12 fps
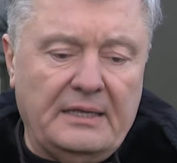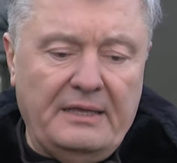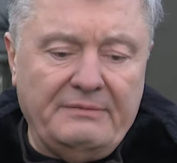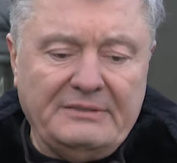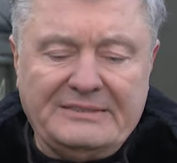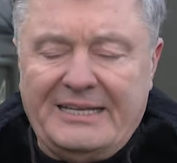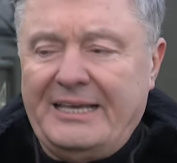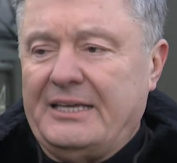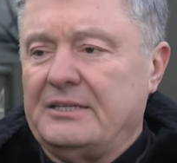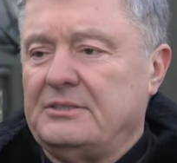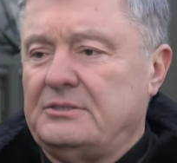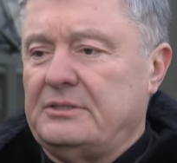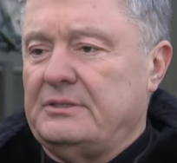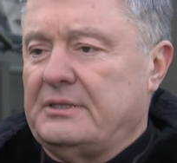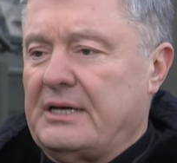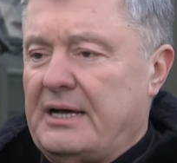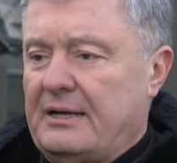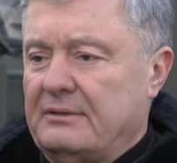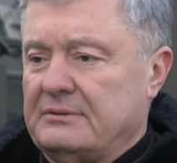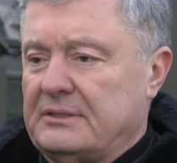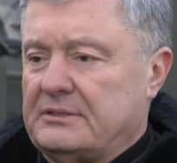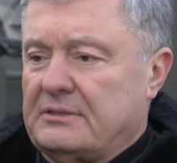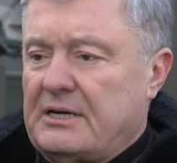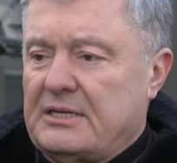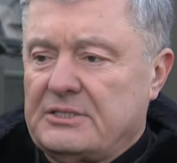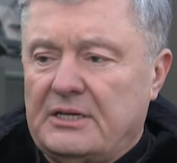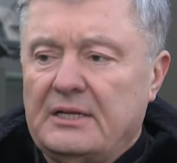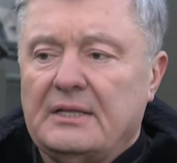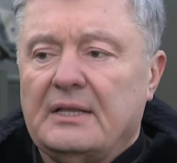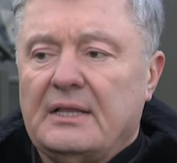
even taking into account that Russia